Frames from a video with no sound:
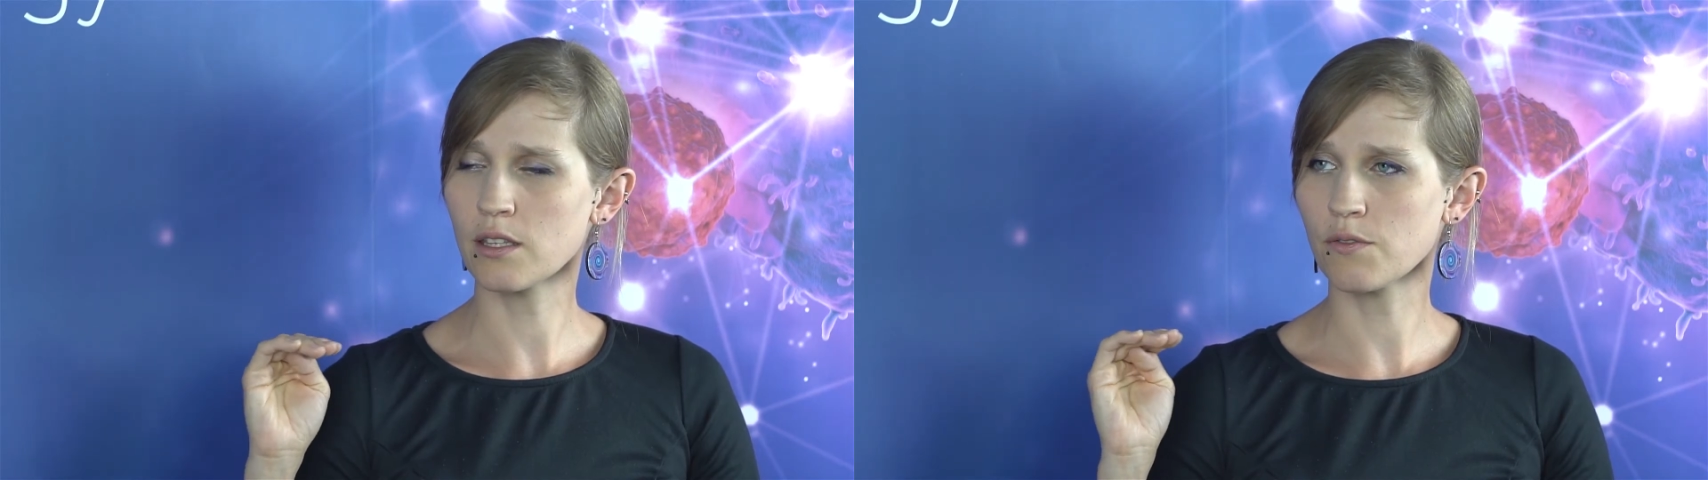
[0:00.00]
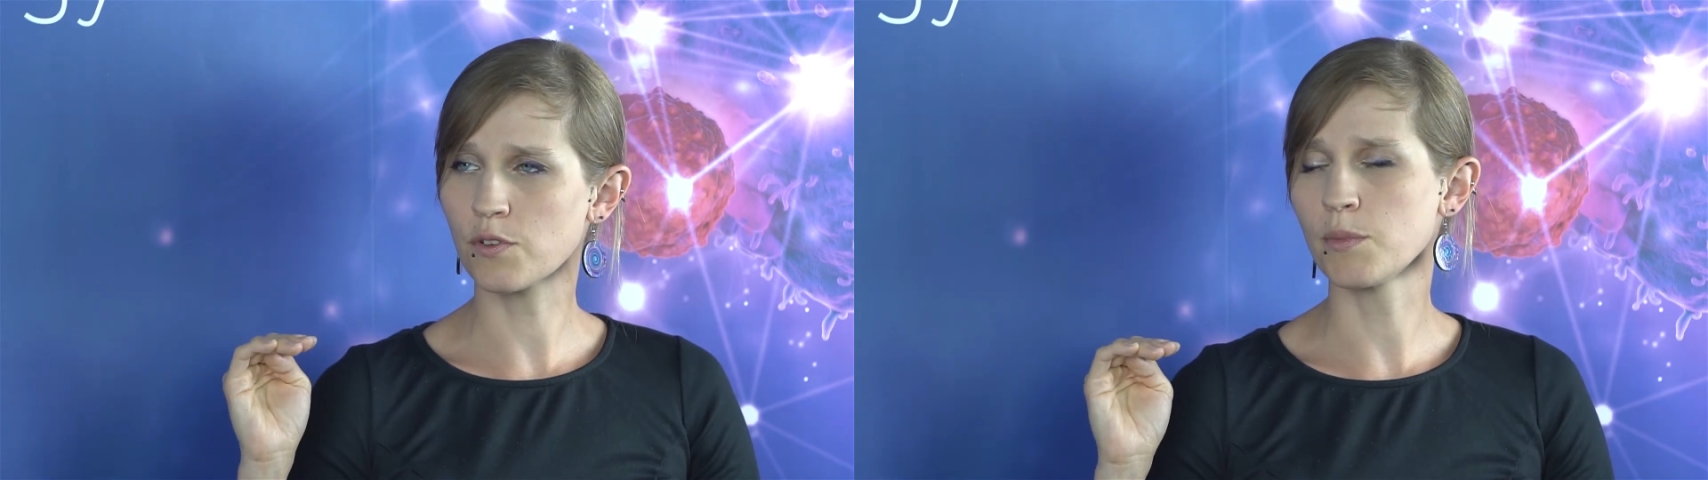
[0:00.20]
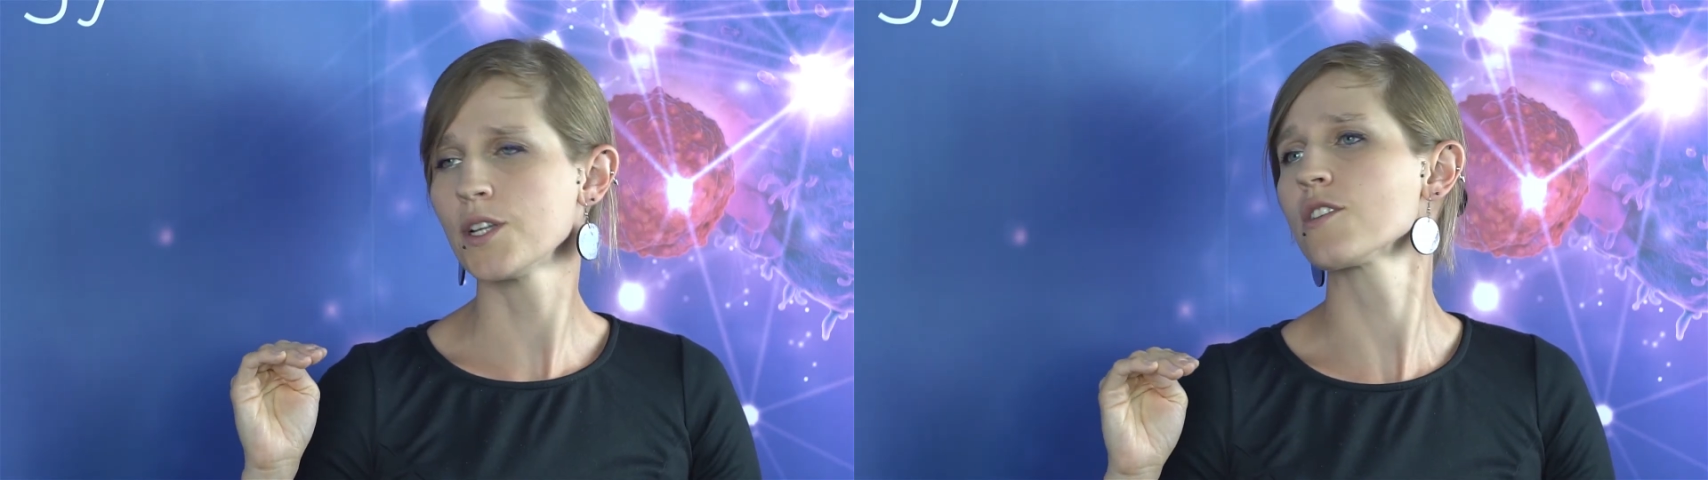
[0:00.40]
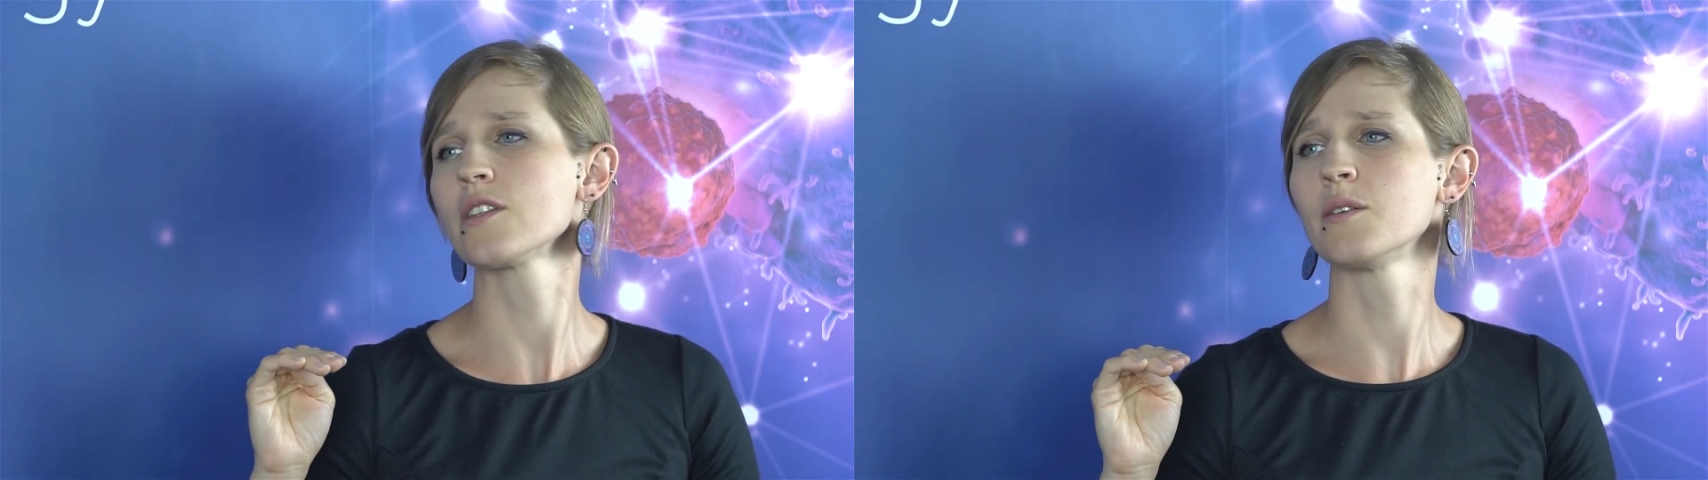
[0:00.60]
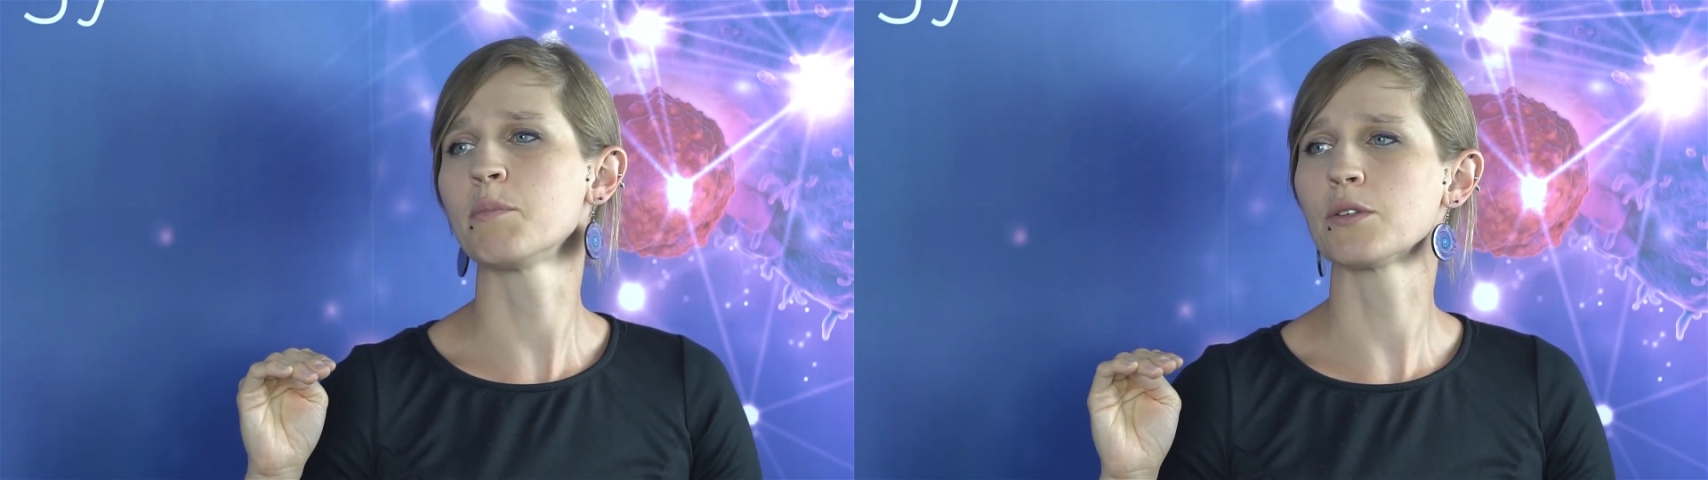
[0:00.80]
information
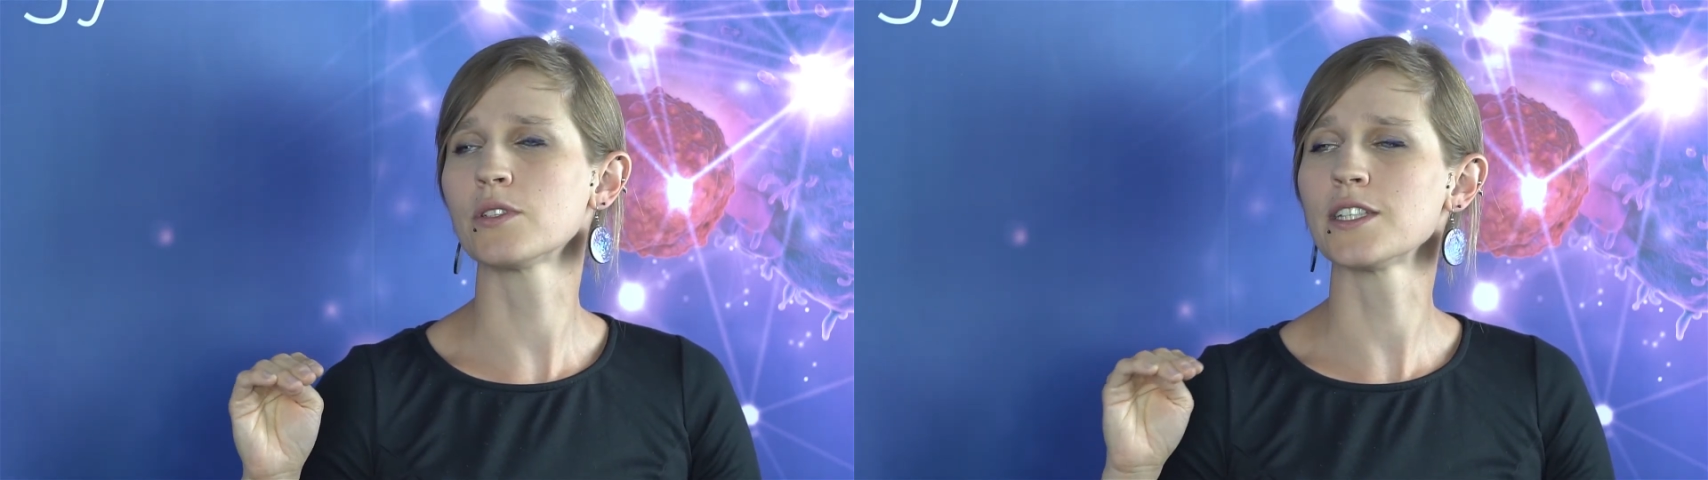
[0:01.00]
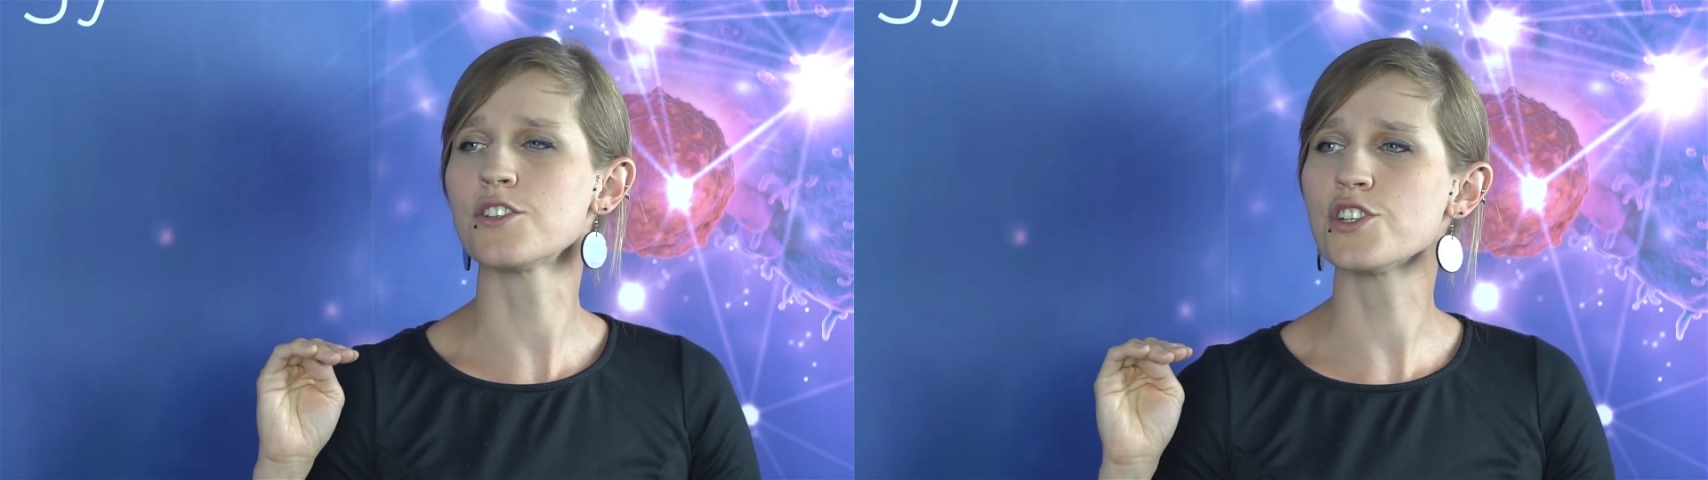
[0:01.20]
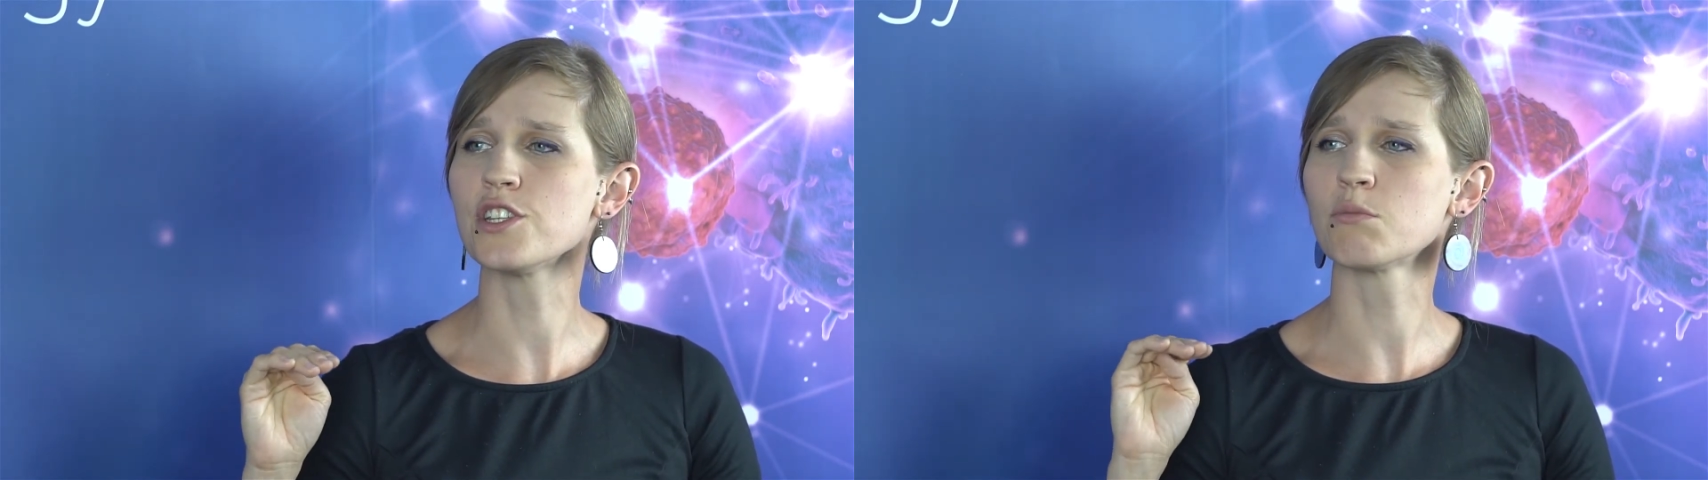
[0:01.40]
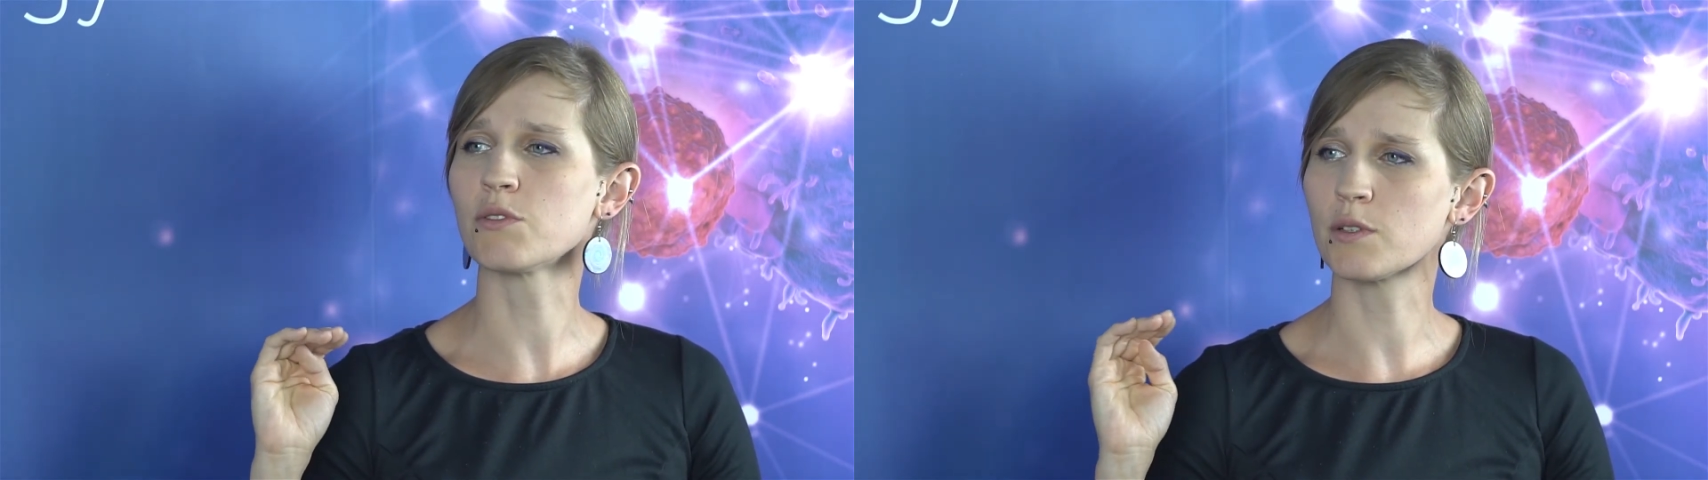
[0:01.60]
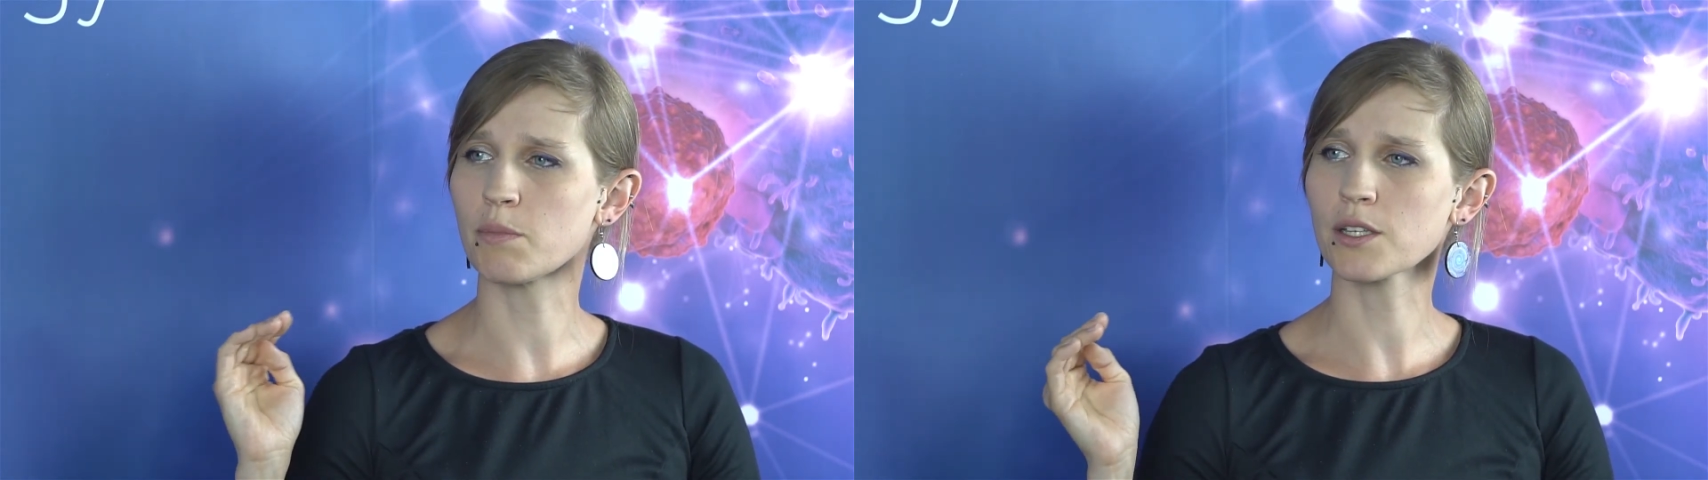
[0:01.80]
about the genome
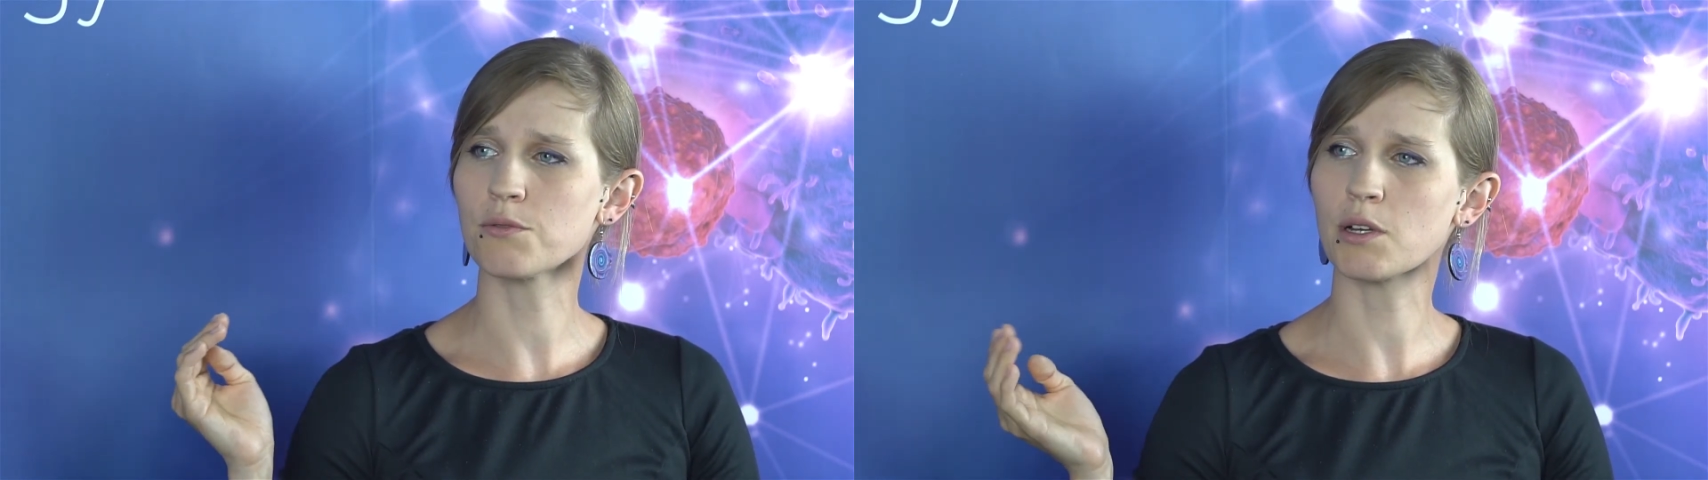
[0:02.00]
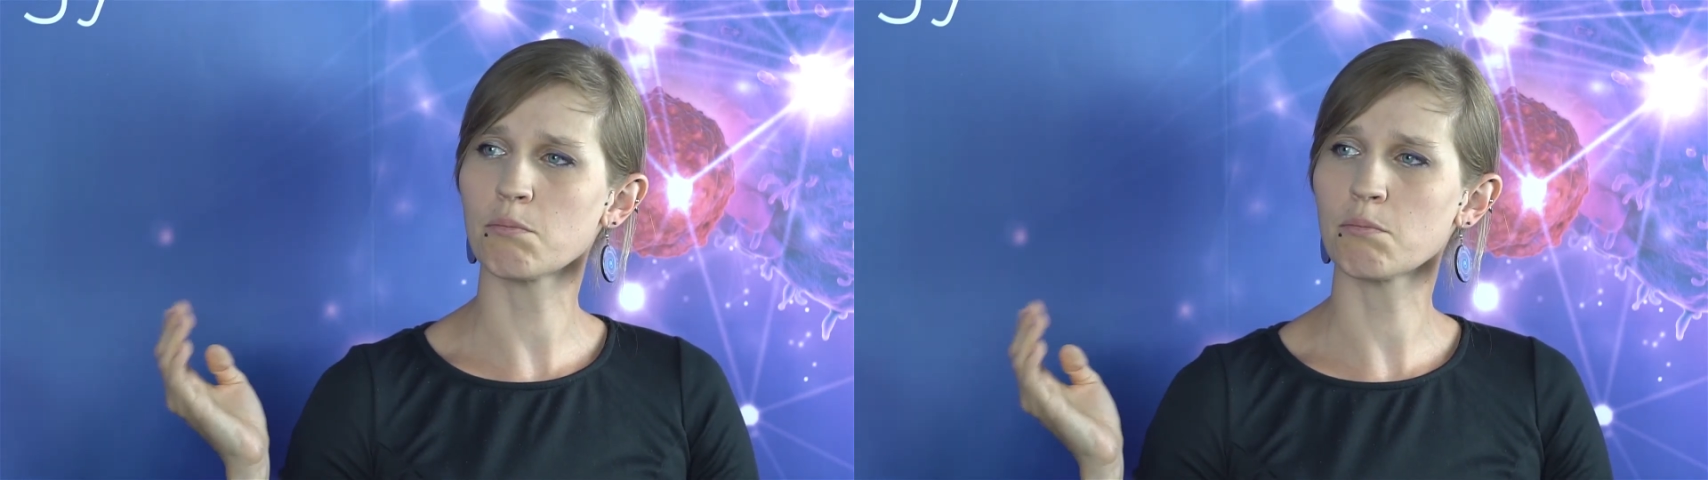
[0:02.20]
of the bacteria